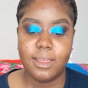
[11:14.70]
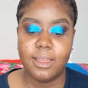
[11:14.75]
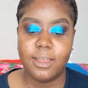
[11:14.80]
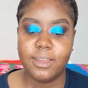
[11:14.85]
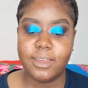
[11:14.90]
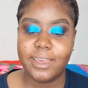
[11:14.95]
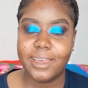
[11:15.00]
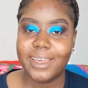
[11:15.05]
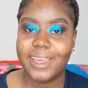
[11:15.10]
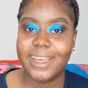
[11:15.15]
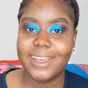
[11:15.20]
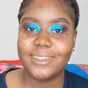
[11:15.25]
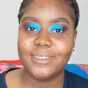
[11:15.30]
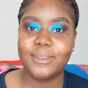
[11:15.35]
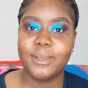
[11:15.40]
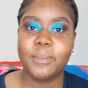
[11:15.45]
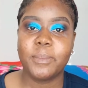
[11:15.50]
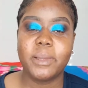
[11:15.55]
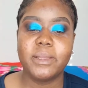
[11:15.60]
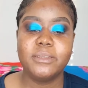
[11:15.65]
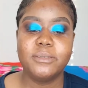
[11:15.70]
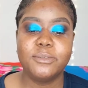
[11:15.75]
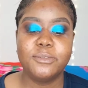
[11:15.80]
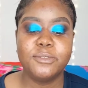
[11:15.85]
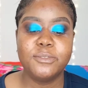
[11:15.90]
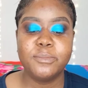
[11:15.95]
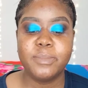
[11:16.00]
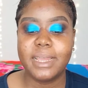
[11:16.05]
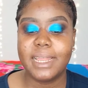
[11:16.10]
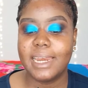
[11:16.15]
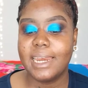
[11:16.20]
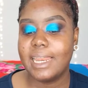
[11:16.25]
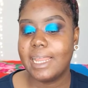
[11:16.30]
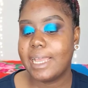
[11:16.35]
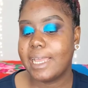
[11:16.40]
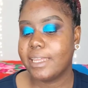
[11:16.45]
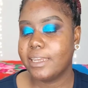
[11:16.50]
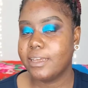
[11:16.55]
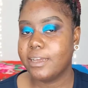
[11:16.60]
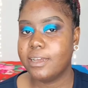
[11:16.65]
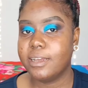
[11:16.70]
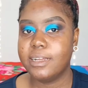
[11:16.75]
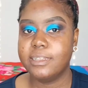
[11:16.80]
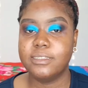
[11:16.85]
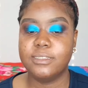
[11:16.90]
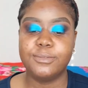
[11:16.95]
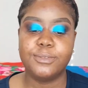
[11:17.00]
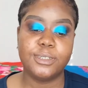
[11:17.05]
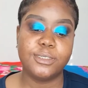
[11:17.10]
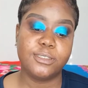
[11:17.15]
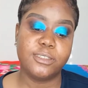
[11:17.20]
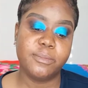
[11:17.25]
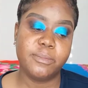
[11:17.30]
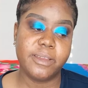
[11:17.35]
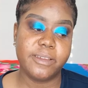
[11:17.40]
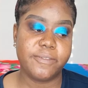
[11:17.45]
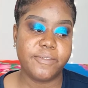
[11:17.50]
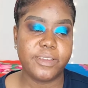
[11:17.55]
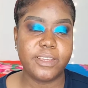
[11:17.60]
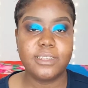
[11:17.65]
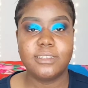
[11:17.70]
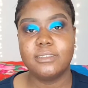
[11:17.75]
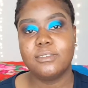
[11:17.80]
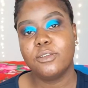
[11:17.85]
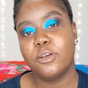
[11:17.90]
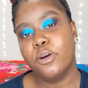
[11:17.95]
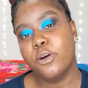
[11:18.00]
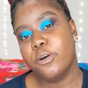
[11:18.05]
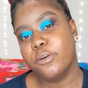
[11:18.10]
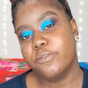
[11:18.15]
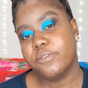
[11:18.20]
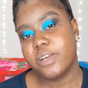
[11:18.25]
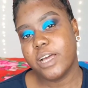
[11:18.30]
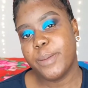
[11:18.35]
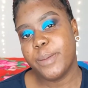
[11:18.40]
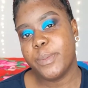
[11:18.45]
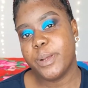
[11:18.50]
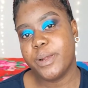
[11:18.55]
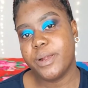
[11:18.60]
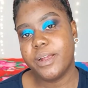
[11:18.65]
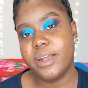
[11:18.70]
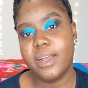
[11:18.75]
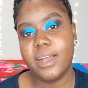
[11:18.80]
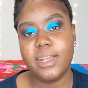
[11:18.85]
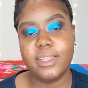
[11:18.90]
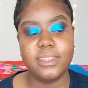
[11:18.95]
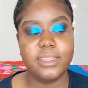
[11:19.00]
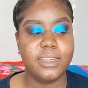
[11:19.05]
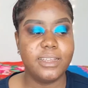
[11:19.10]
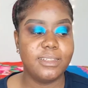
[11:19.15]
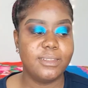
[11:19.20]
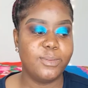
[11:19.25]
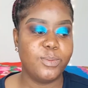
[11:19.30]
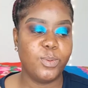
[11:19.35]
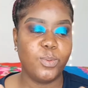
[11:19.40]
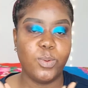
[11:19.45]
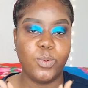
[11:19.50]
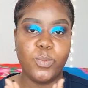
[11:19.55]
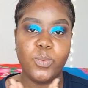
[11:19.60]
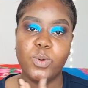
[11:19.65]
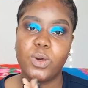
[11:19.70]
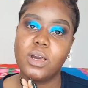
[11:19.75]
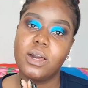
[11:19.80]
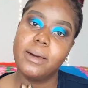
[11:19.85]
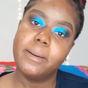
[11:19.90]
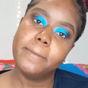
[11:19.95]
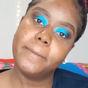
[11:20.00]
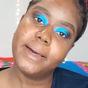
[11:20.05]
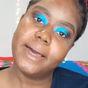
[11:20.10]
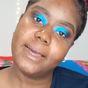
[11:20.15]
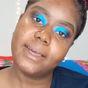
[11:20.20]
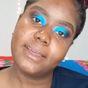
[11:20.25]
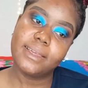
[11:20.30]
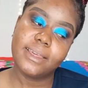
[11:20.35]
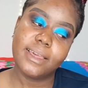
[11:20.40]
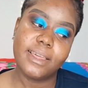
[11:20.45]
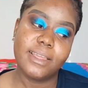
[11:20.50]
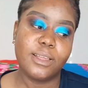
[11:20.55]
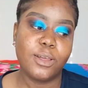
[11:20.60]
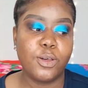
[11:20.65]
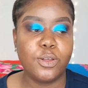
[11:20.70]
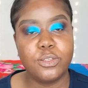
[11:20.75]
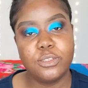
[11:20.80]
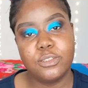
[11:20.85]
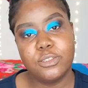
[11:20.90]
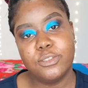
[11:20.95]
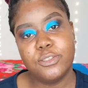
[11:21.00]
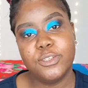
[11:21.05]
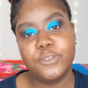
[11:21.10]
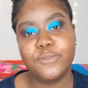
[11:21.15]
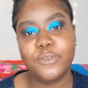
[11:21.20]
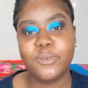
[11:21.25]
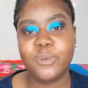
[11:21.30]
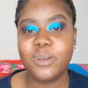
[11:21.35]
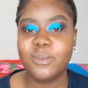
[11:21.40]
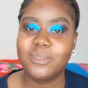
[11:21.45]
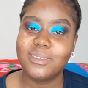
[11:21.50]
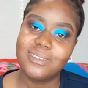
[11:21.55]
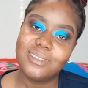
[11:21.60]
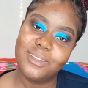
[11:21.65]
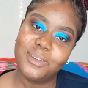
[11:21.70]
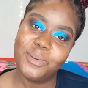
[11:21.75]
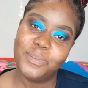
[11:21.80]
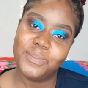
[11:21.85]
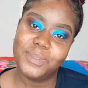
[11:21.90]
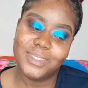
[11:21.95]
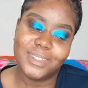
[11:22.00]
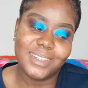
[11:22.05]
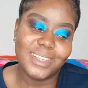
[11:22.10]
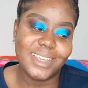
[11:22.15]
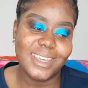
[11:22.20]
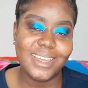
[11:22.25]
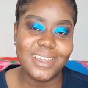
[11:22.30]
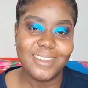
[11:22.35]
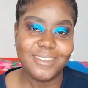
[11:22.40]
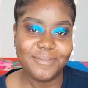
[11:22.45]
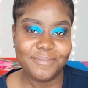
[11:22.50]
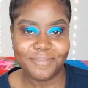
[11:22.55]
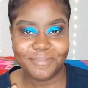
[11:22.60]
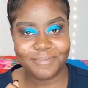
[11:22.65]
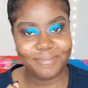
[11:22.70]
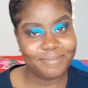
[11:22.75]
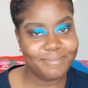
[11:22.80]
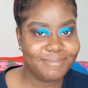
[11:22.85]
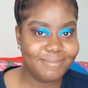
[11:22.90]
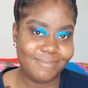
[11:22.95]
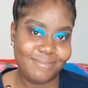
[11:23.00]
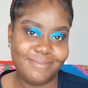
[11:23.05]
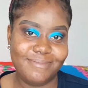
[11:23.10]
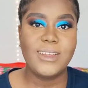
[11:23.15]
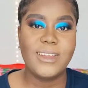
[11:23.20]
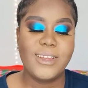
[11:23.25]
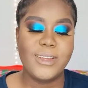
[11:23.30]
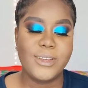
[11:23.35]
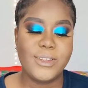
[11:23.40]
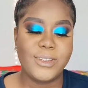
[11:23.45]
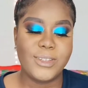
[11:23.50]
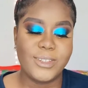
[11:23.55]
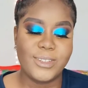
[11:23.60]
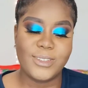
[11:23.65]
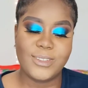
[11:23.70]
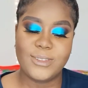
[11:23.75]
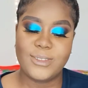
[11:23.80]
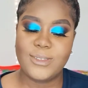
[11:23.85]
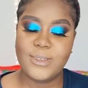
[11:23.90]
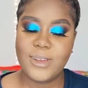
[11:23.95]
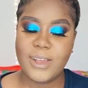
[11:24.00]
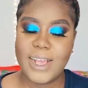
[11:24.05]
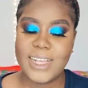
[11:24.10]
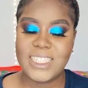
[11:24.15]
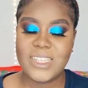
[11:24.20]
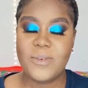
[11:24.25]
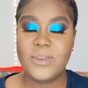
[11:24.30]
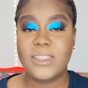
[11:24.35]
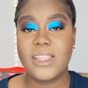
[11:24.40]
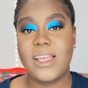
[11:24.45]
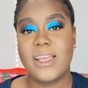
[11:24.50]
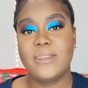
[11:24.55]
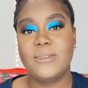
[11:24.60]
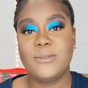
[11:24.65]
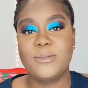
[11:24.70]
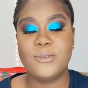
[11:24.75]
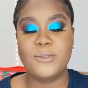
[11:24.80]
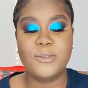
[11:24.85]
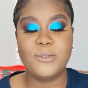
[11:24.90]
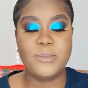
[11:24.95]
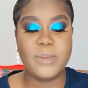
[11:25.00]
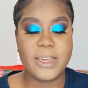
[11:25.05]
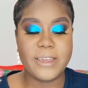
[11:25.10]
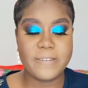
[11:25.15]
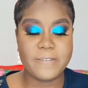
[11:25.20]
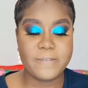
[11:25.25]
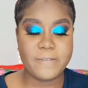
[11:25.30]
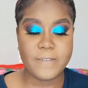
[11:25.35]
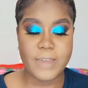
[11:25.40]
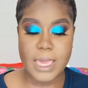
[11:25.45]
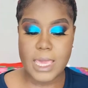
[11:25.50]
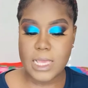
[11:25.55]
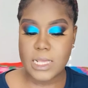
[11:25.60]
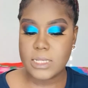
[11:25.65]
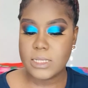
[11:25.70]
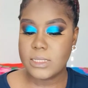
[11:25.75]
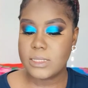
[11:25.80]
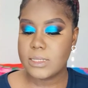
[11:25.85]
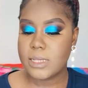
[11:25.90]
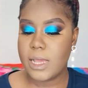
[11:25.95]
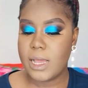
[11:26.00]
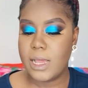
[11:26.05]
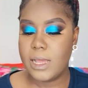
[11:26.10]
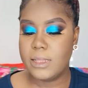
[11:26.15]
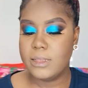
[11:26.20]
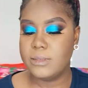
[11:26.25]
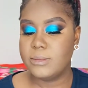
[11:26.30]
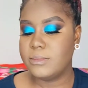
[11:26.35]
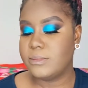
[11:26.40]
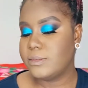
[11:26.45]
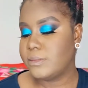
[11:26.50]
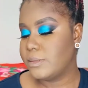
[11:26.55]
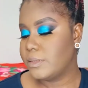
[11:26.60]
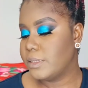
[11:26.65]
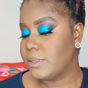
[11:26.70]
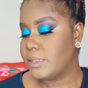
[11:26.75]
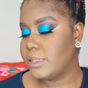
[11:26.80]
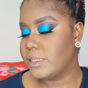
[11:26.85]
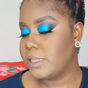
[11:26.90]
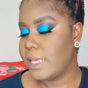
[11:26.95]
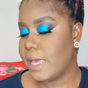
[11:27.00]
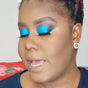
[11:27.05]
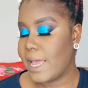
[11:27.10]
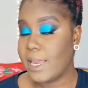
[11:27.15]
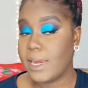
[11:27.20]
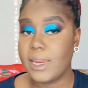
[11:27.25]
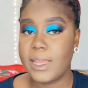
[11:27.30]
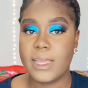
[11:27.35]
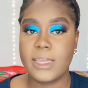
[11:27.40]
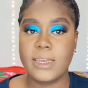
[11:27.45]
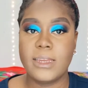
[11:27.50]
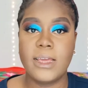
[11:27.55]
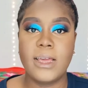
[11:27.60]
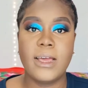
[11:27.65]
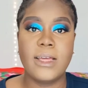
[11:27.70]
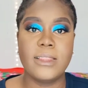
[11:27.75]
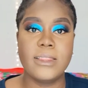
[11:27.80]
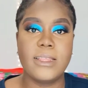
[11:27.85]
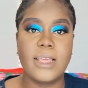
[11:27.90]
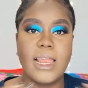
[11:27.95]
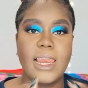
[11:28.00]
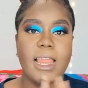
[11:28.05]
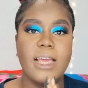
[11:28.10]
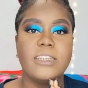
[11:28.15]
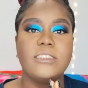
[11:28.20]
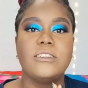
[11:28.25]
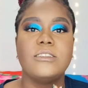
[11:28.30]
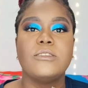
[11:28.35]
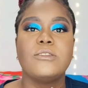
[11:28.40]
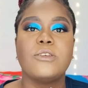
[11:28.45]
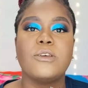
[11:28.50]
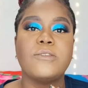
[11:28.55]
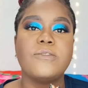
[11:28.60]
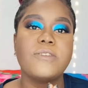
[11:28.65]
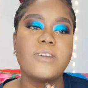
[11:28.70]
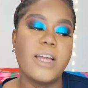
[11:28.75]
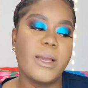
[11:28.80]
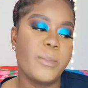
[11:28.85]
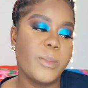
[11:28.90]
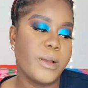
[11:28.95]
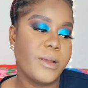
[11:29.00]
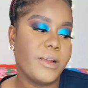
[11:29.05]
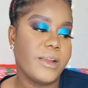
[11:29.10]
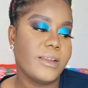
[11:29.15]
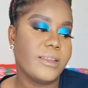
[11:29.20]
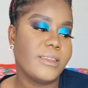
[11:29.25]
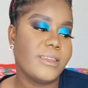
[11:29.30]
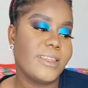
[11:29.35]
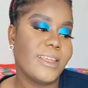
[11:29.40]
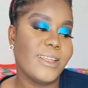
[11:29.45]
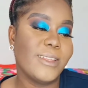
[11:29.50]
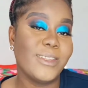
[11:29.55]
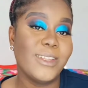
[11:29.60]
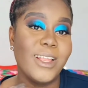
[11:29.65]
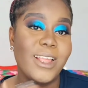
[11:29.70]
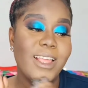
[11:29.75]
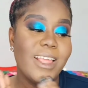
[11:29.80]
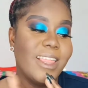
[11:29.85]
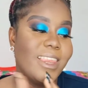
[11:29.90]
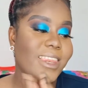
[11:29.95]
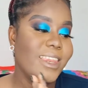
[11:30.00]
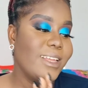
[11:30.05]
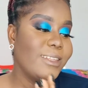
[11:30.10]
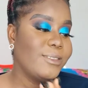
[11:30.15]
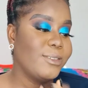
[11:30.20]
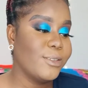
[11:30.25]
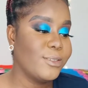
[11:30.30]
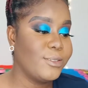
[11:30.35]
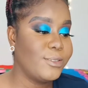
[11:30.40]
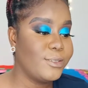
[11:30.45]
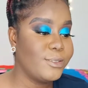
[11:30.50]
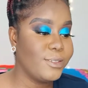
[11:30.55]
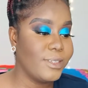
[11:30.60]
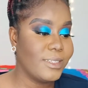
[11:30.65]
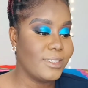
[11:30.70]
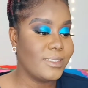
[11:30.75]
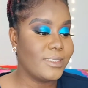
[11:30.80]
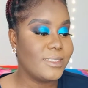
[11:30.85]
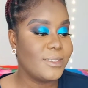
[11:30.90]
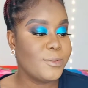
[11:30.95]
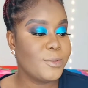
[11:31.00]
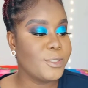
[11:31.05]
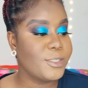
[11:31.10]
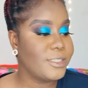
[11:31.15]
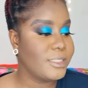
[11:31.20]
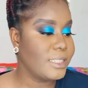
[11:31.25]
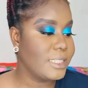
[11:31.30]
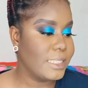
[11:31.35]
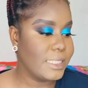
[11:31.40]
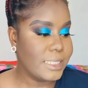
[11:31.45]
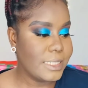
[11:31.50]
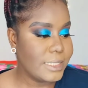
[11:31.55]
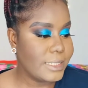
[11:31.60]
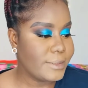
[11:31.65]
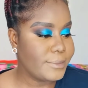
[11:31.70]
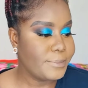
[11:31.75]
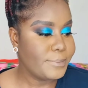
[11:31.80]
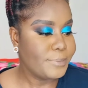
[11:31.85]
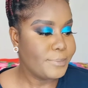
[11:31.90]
Okay guys, so I'm going to do my liner and the rest of my face off camera, and then we'll come back and continue from where we stopped. Okay, so guys, I wanted to do my face and the eyeliner and the lashes off camera, then let's continue and see what she did.